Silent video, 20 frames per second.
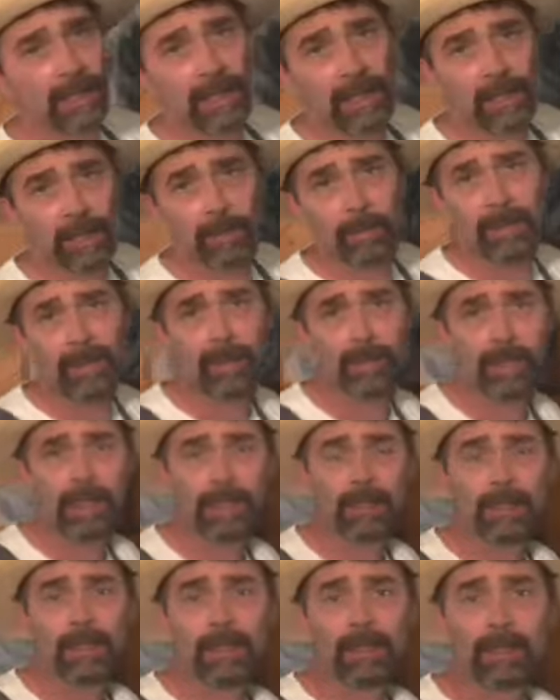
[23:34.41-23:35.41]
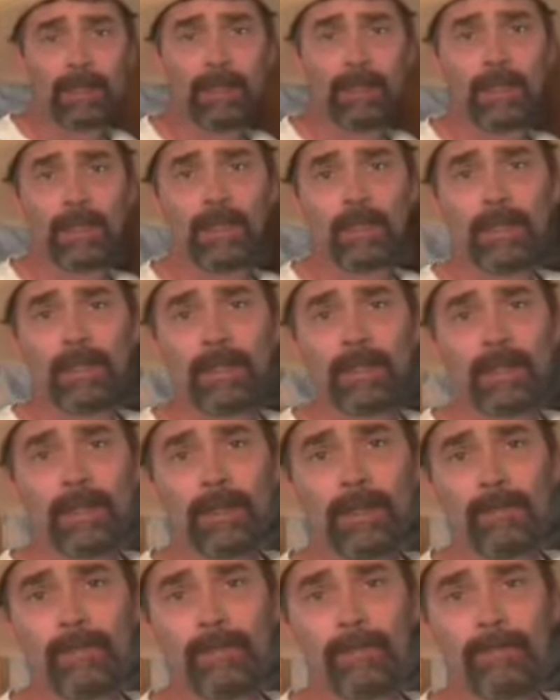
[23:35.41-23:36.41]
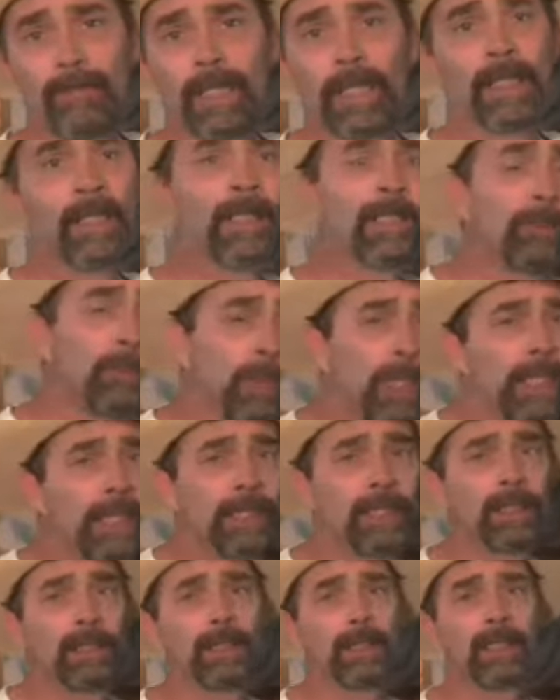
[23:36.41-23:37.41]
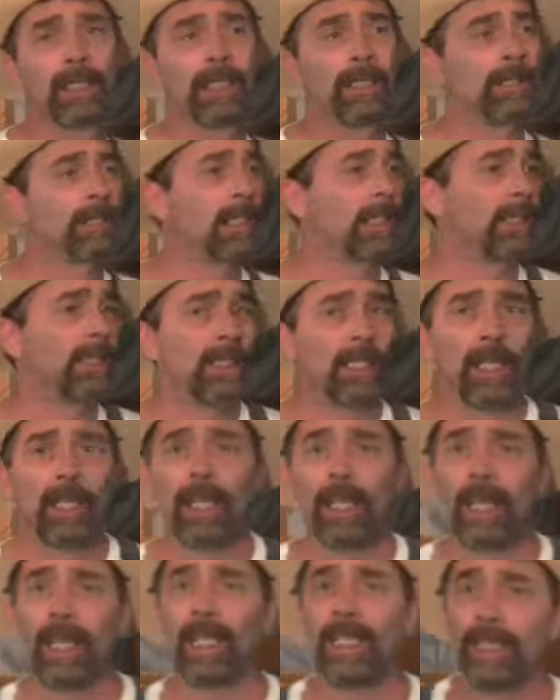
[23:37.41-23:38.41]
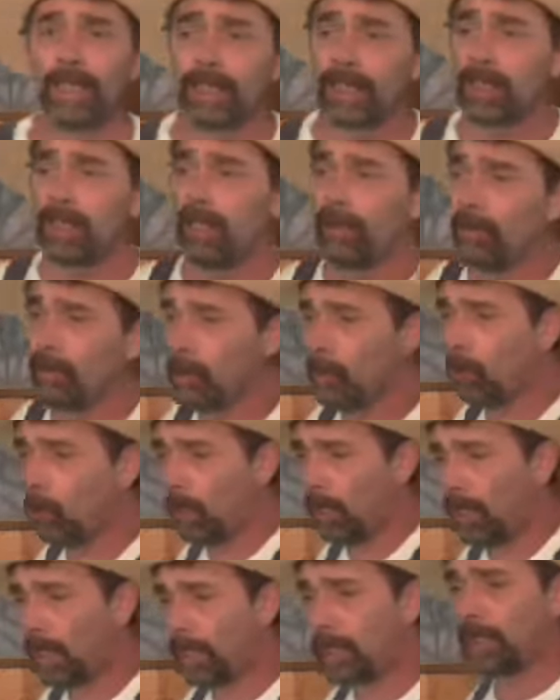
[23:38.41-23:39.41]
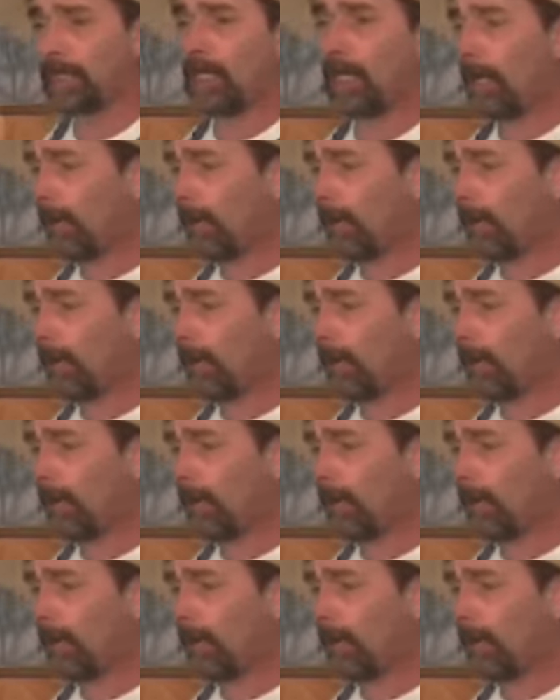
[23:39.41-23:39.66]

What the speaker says: in these buildings, in these places. Yet, each and every one,